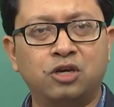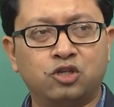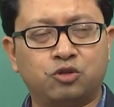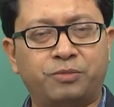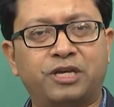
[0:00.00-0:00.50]

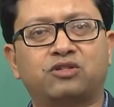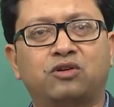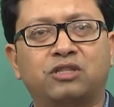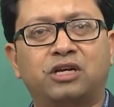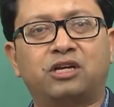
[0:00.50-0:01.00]
so based
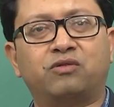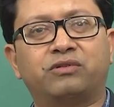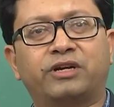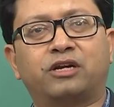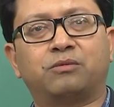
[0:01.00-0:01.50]
on that you will
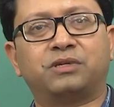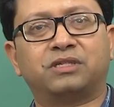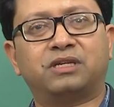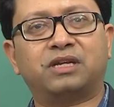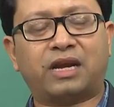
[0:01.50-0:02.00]
try to
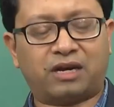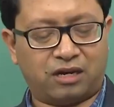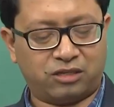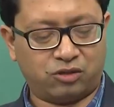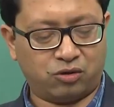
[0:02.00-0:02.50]
basically
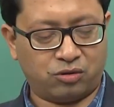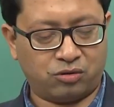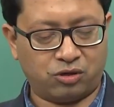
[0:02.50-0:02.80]
analyze your